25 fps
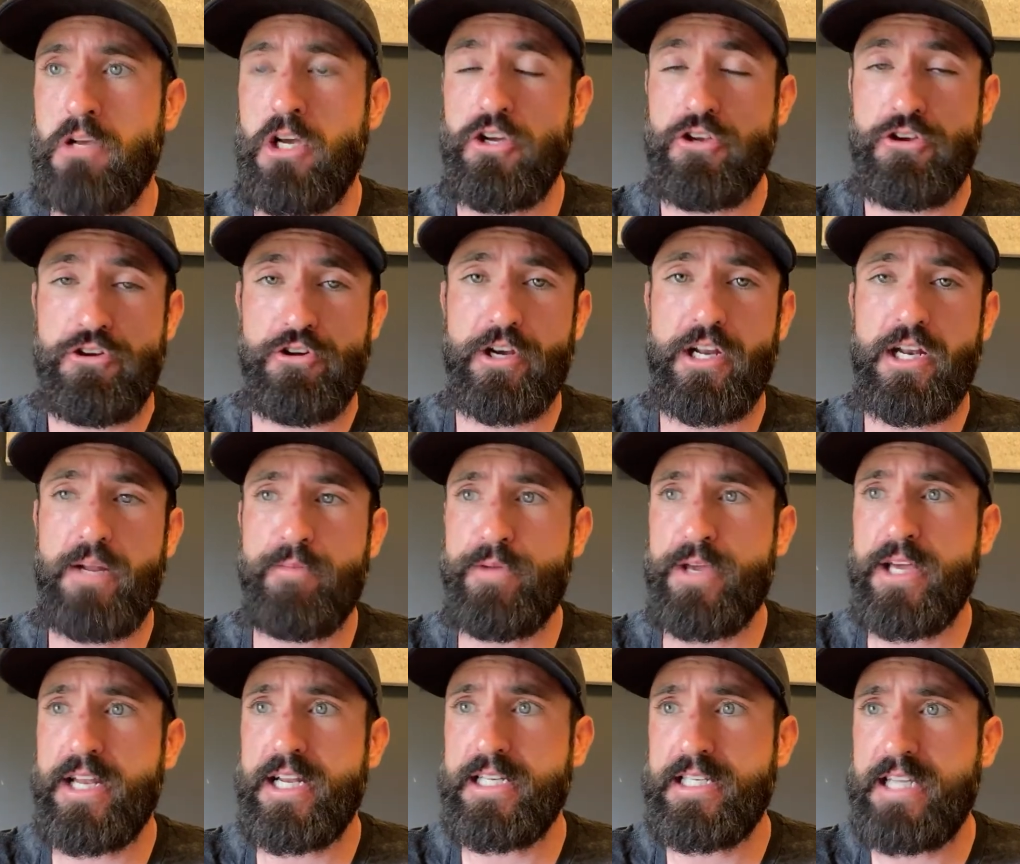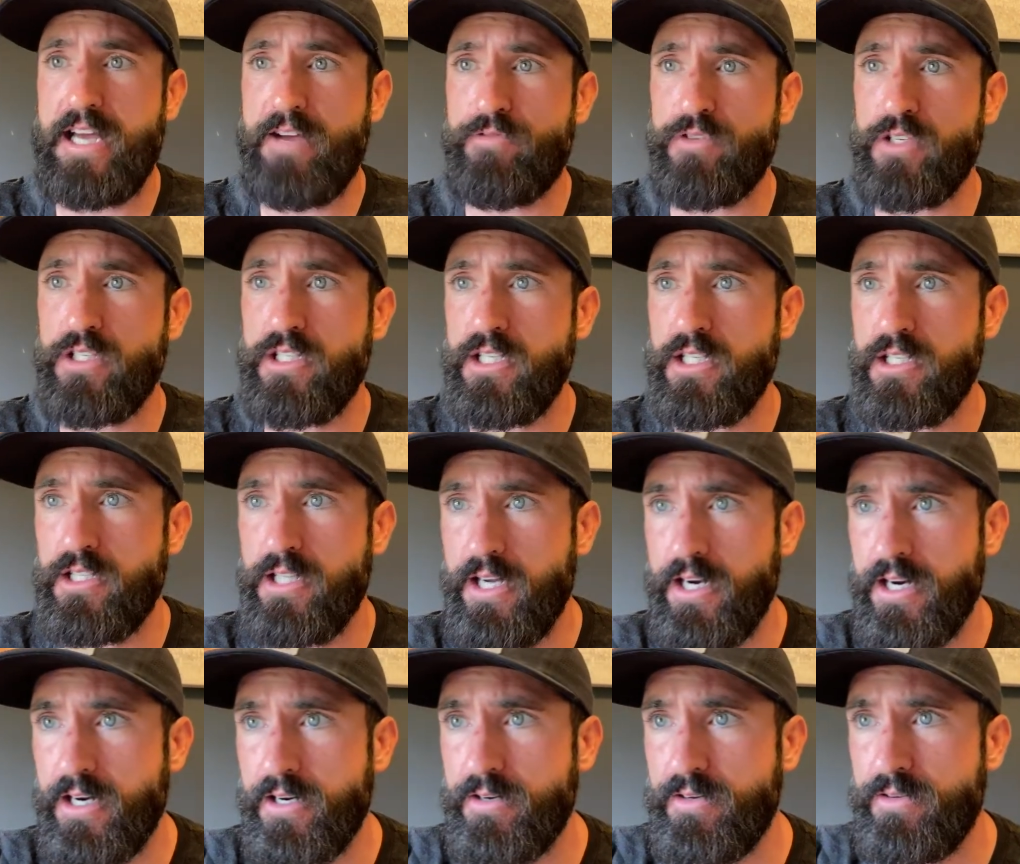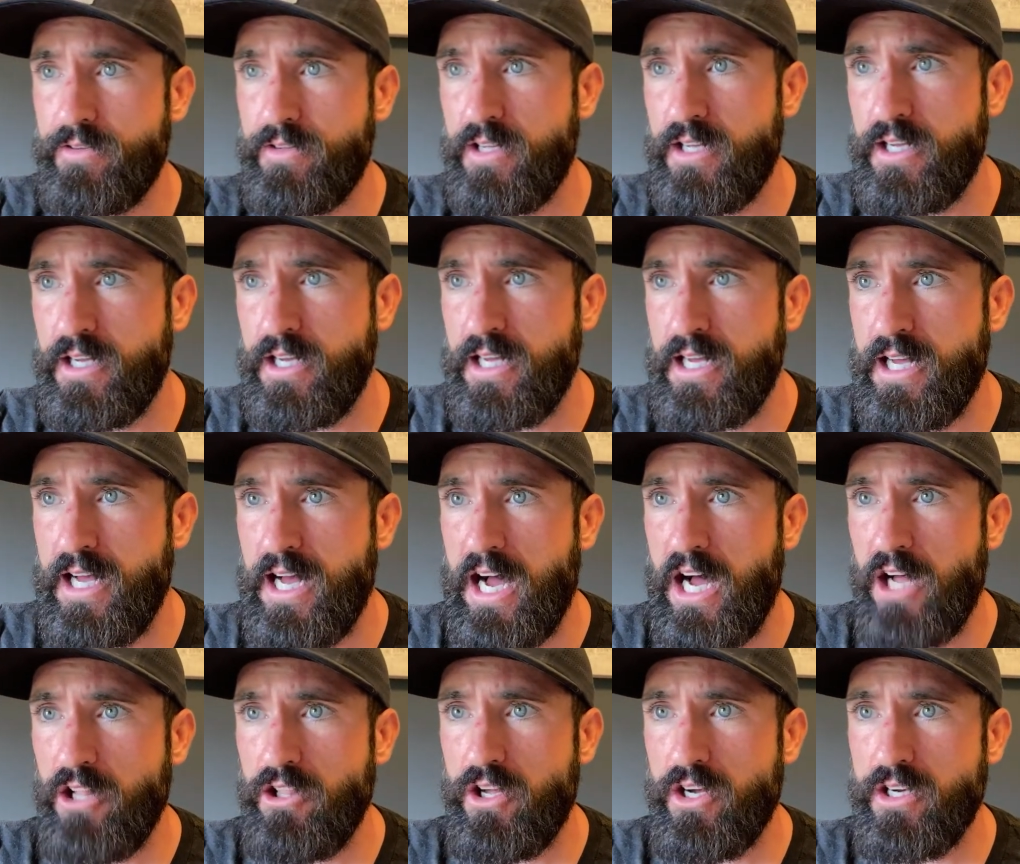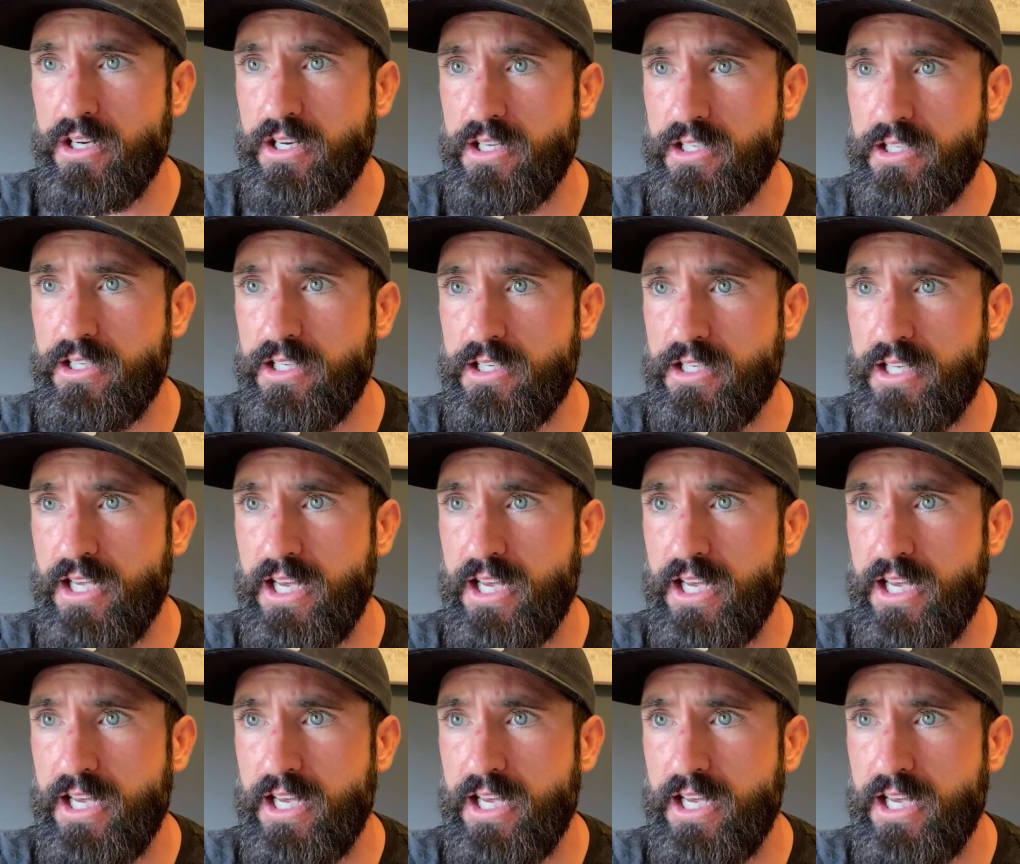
you're going to be at a deficit there. How long does it